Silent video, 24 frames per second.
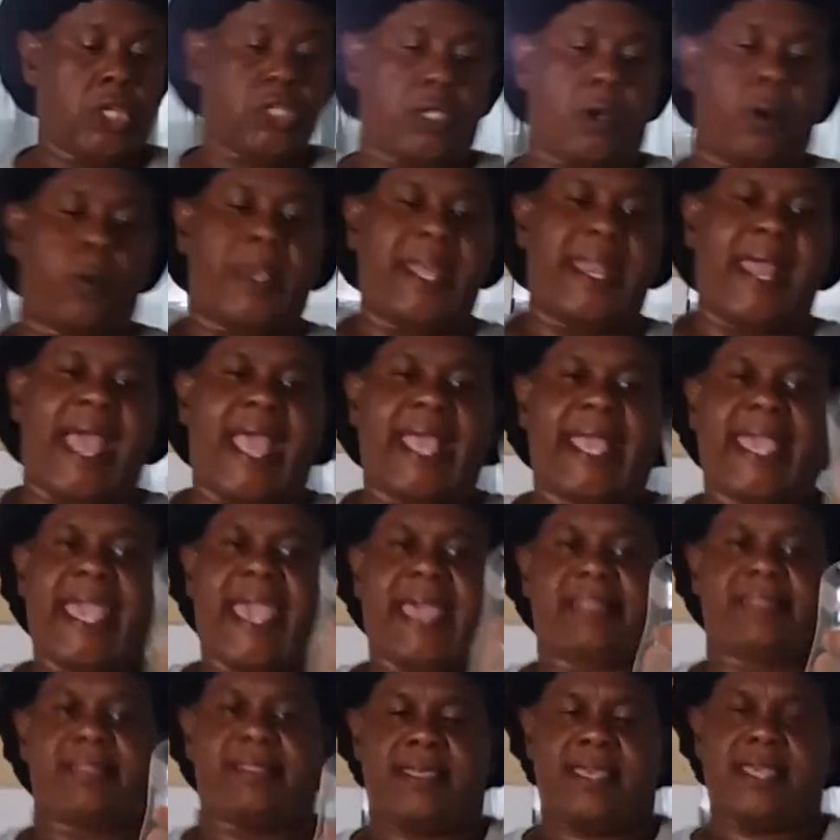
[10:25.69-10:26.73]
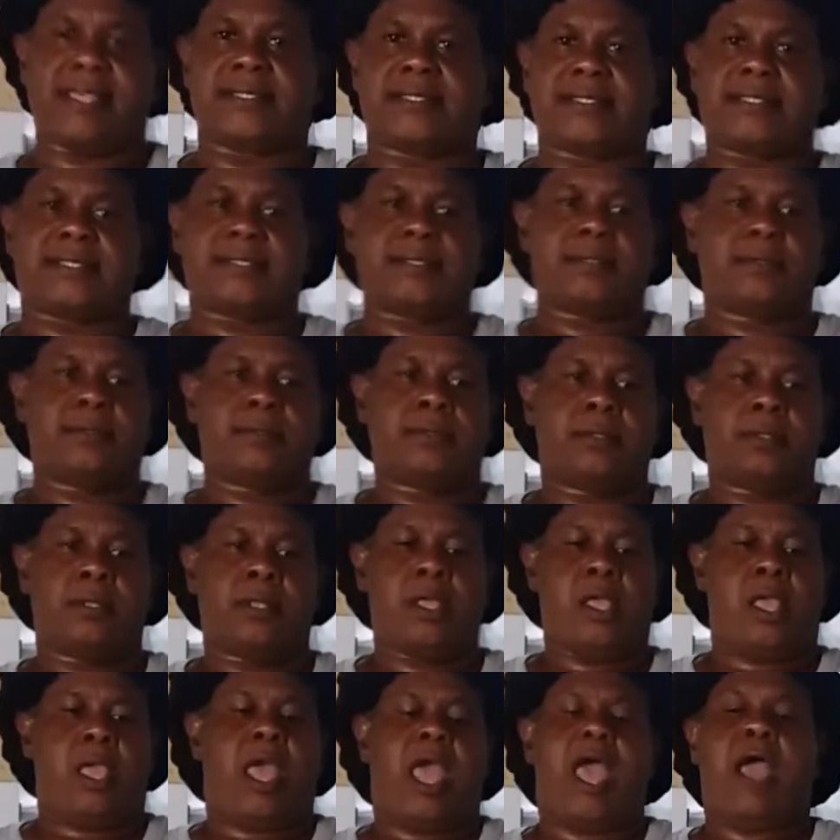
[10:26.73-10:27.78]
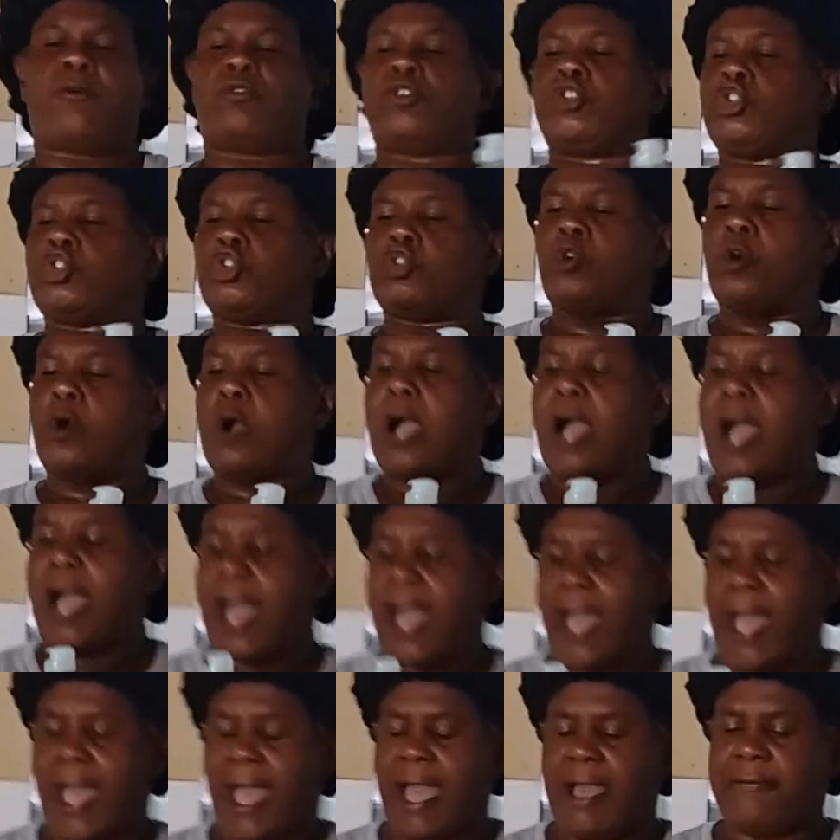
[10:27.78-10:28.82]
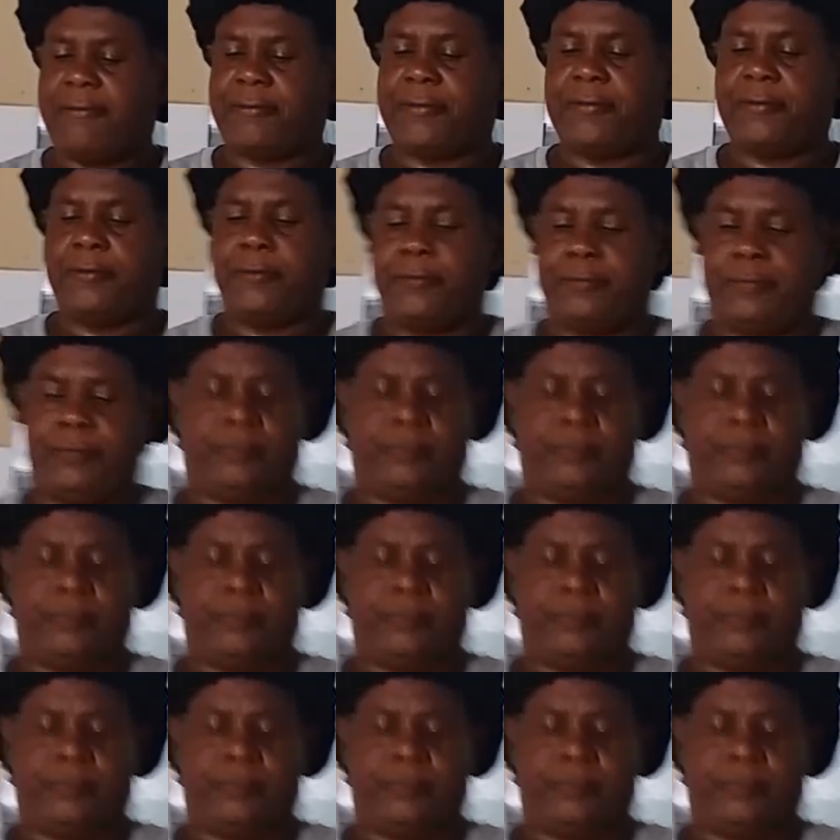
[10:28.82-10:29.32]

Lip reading: So when I get this, I would throw half